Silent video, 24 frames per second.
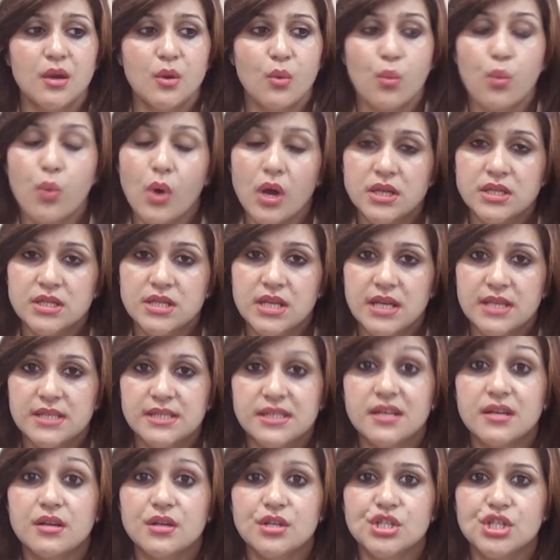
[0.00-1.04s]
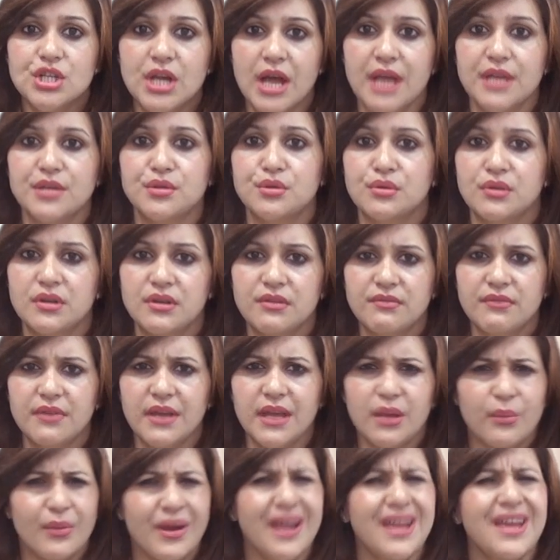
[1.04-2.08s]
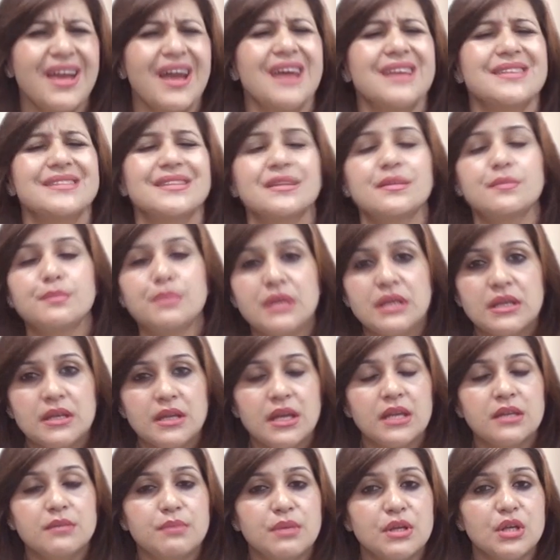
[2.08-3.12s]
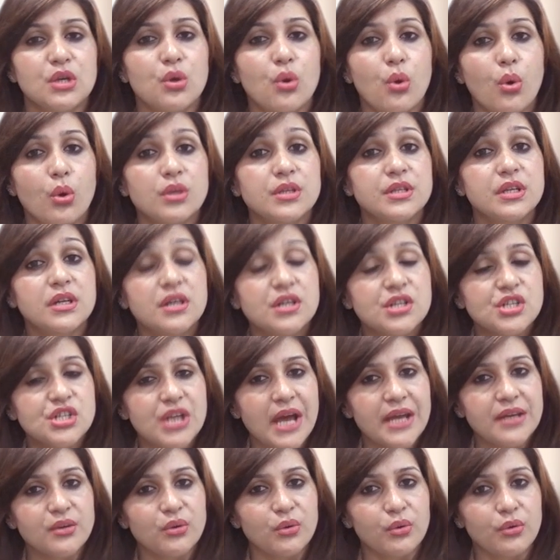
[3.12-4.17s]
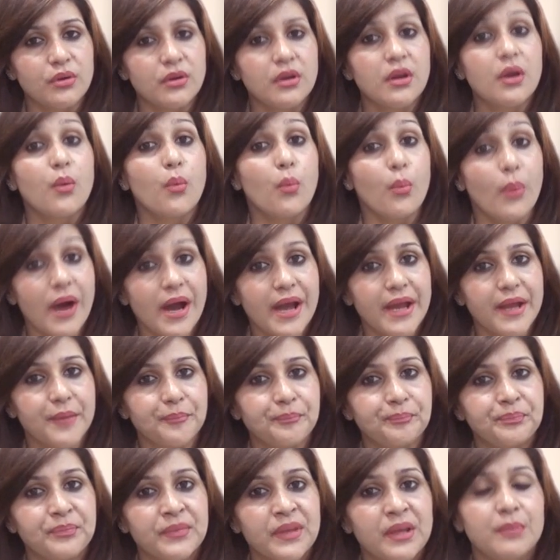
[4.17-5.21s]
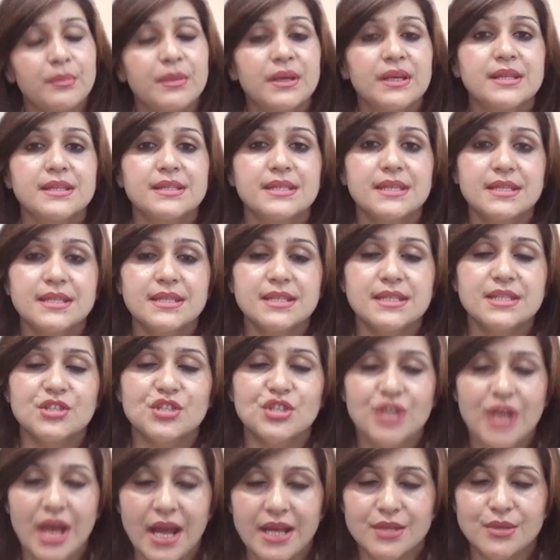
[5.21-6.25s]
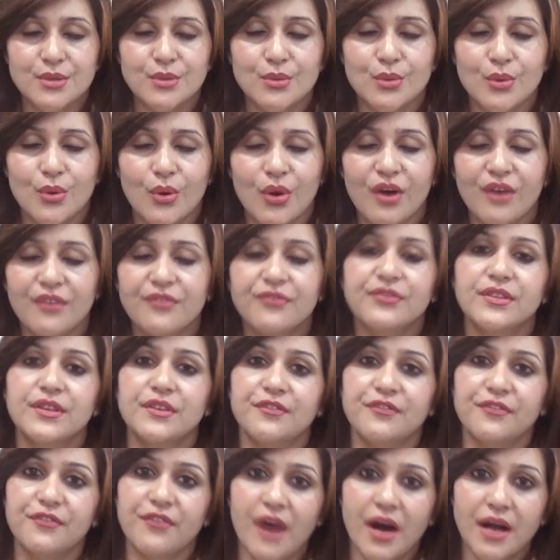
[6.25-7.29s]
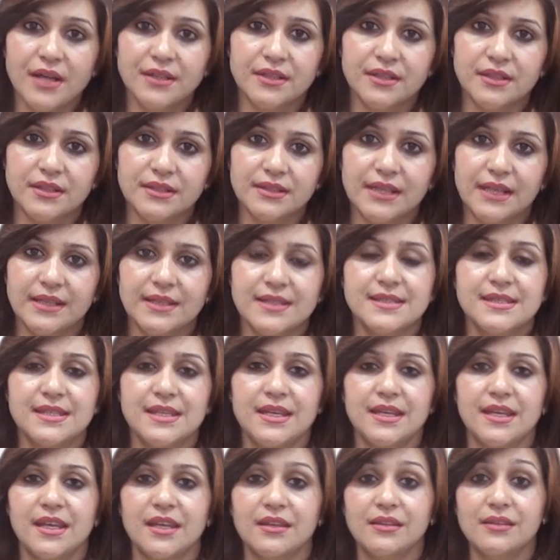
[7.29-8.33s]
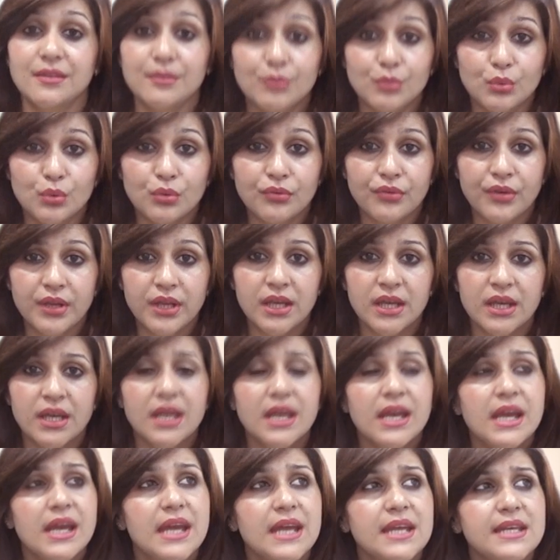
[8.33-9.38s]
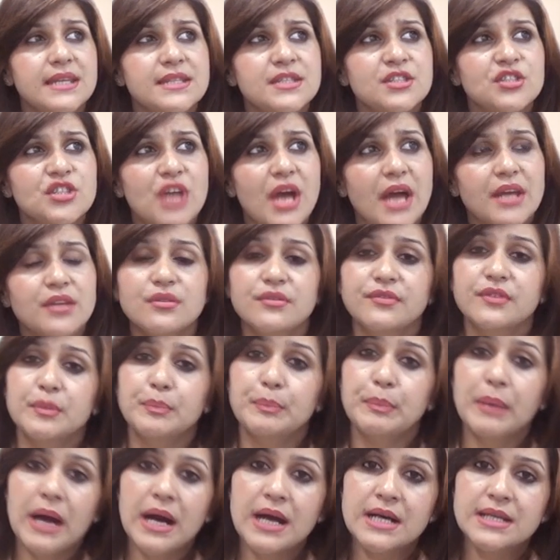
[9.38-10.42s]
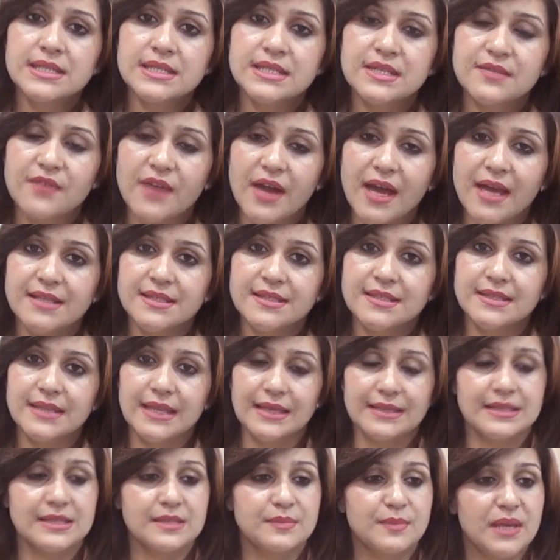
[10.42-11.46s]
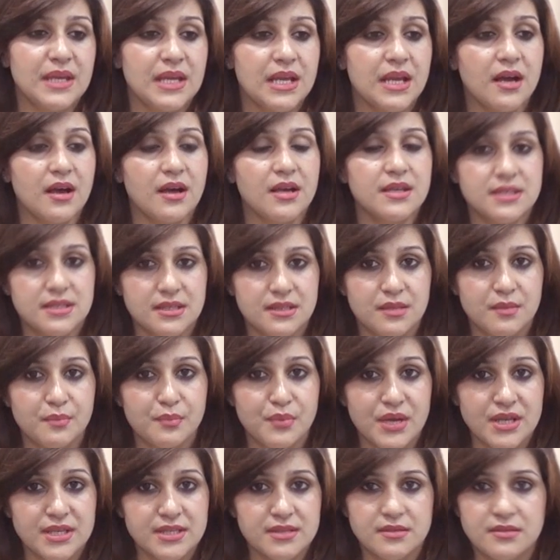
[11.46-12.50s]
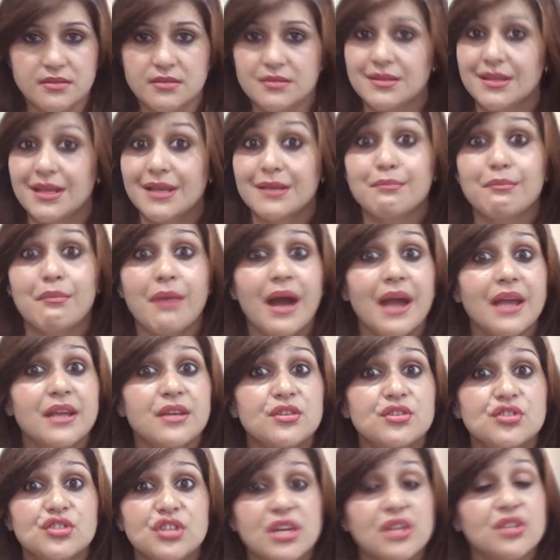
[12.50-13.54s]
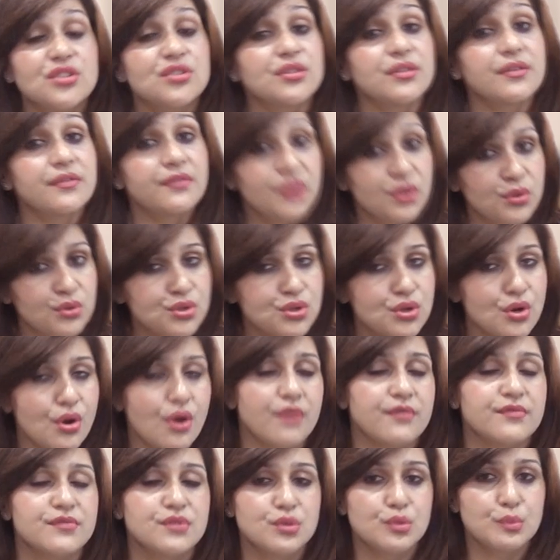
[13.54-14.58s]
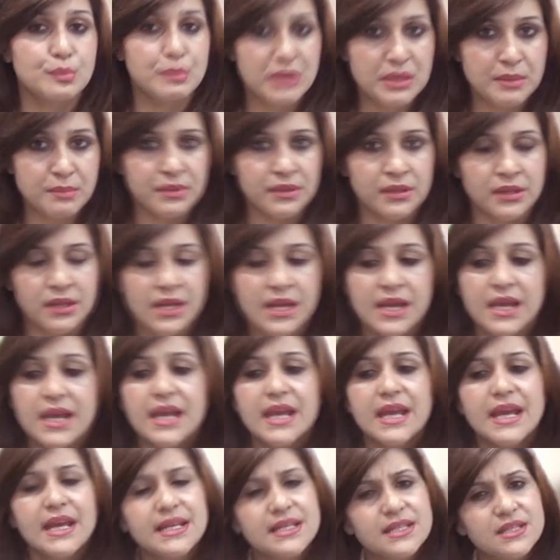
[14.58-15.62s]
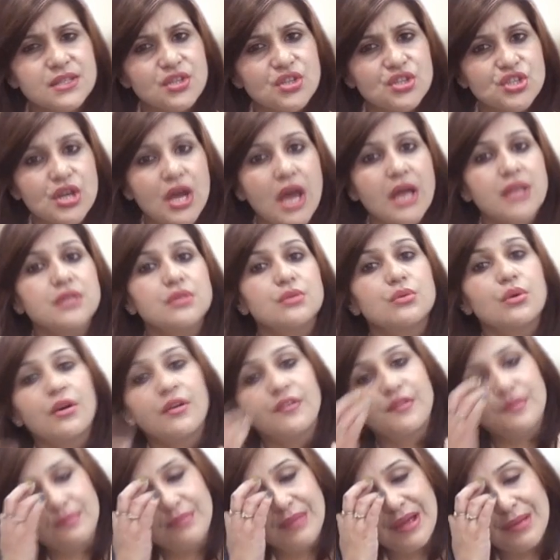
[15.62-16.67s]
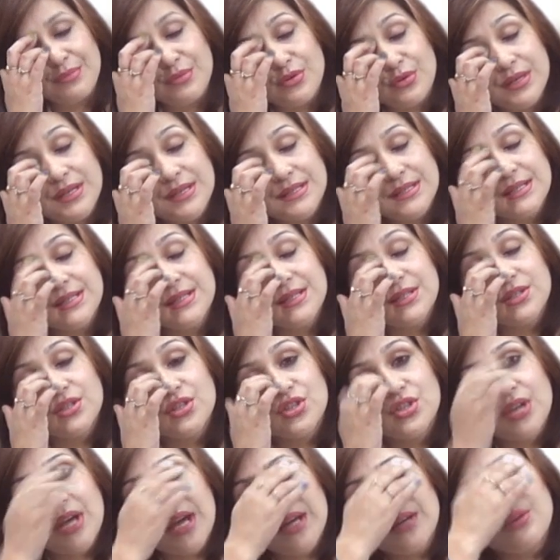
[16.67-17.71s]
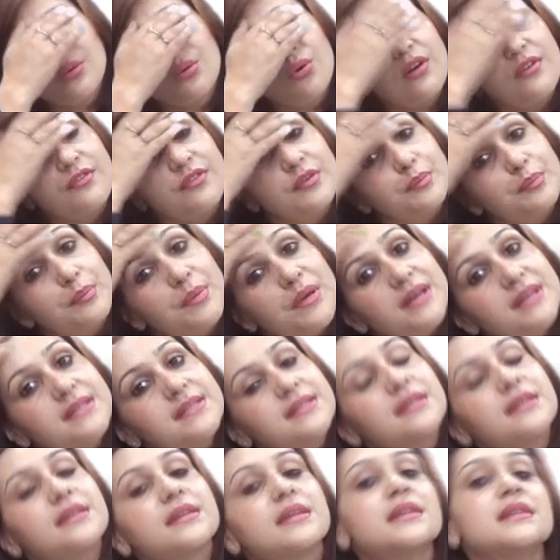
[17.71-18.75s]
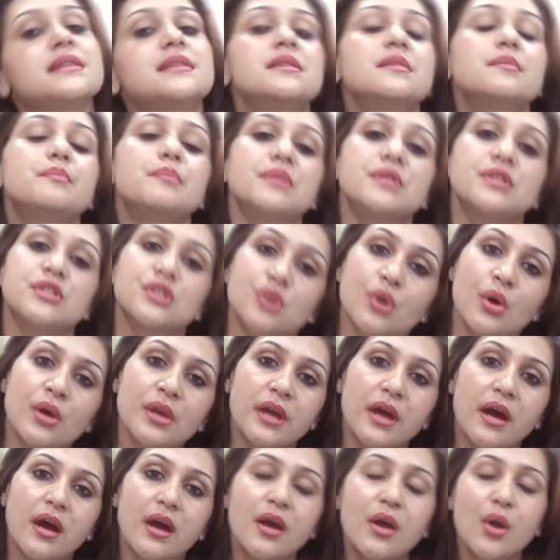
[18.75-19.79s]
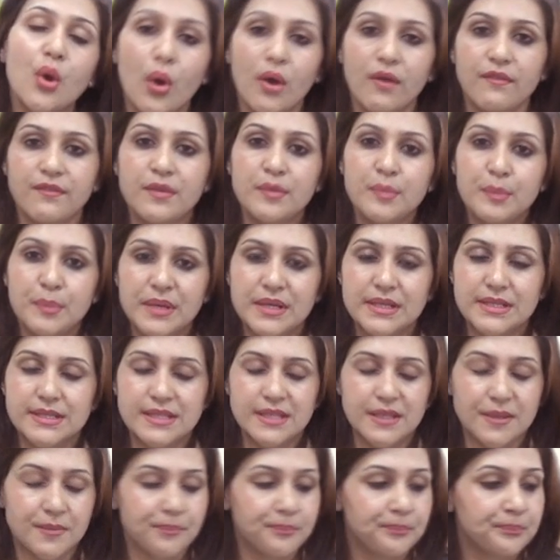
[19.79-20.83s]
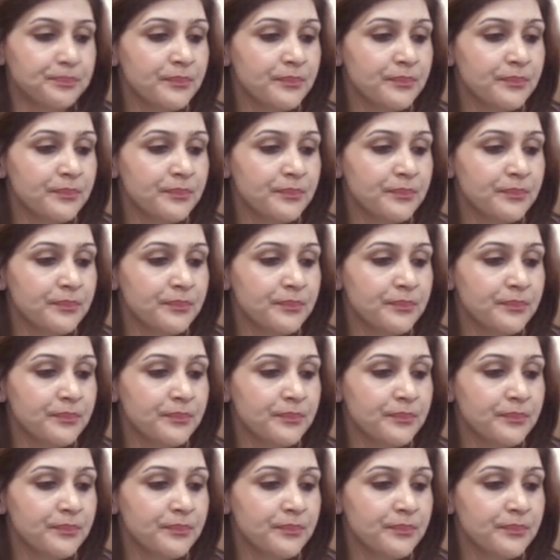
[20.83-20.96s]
What does a shadow convey? Why has it been called a shadow? Why? Because it is a shadow of the father that is seen in the movie. It is a shadow of the past events that is being cast in the present that might change the future of two people. It is a shadow of memories. It is a shadow of a person. It is the persona of a person.